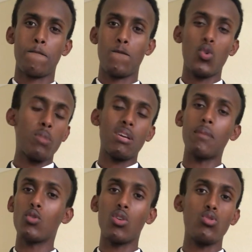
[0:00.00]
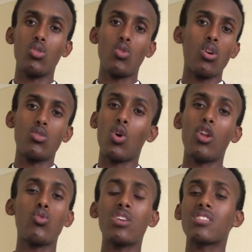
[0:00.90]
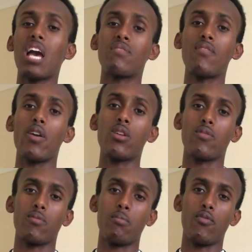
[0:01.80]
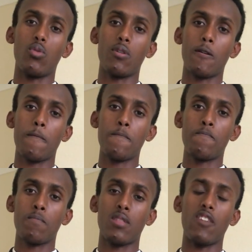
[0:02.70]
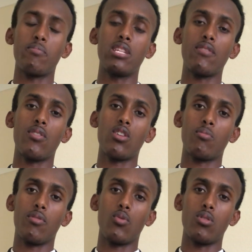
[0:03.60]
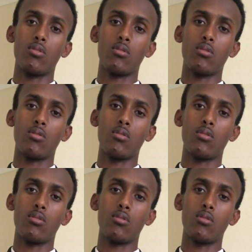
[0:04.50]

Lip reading: You're going to become you're going to do things that I've never heard of before. That have been never heard of before.